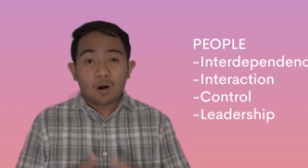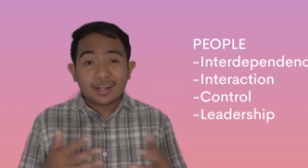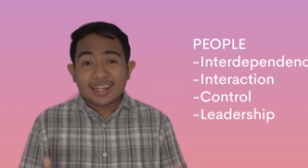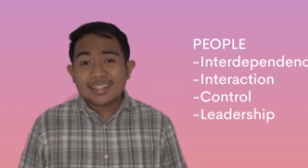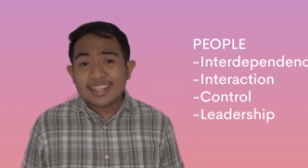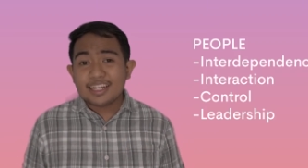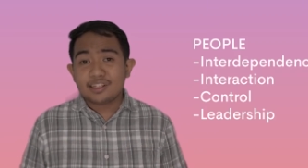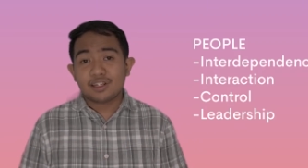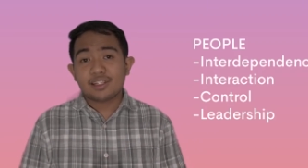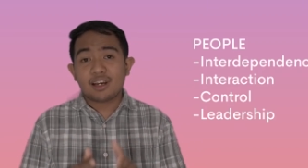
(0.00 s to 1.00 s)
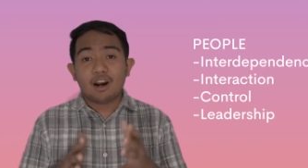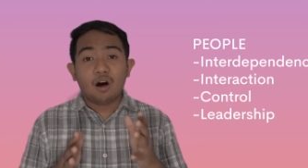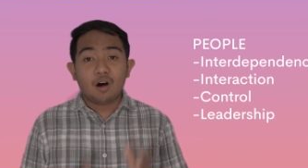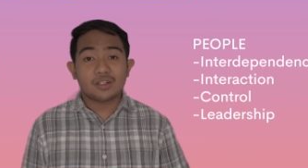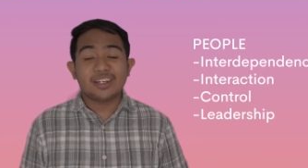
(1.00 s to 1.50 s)
Organizations
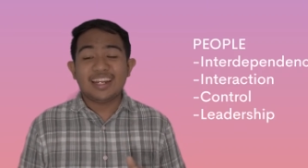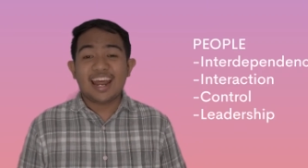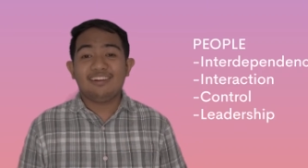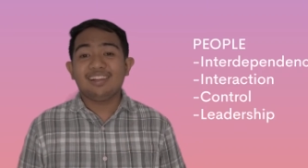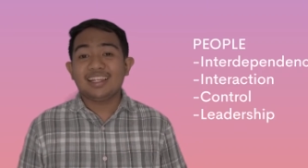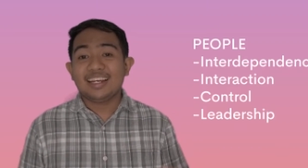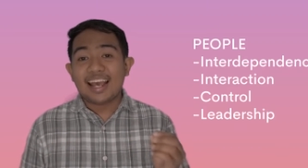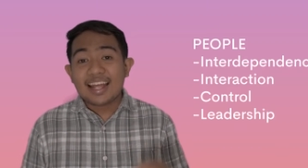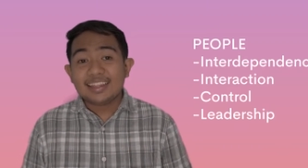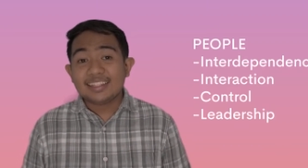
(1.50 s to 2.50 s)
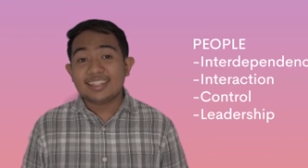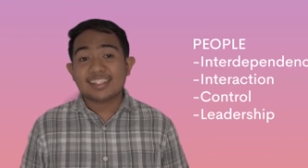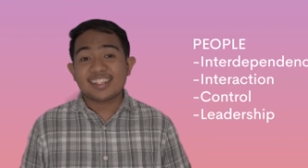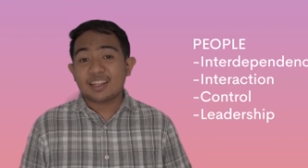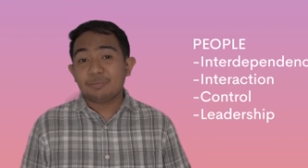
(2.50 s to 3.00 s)
are also inherently
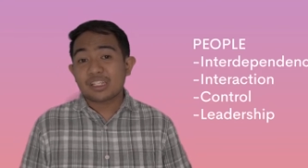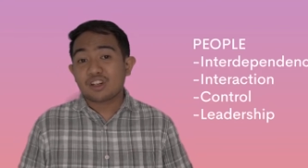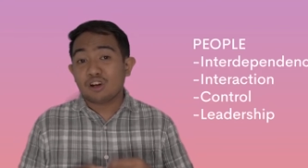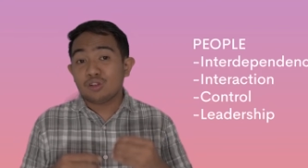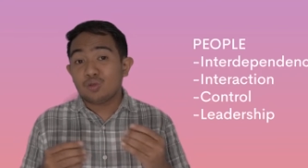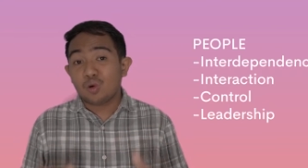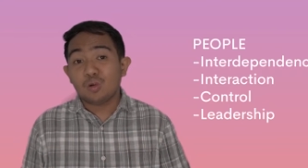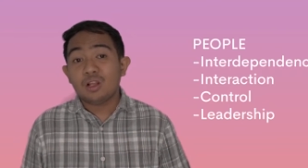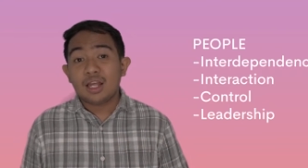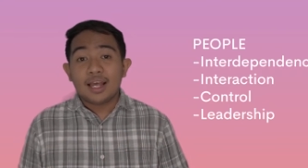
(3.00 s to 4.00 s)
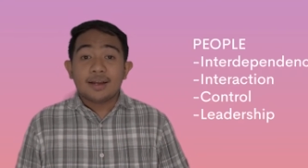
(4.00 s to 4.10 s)
entities that must control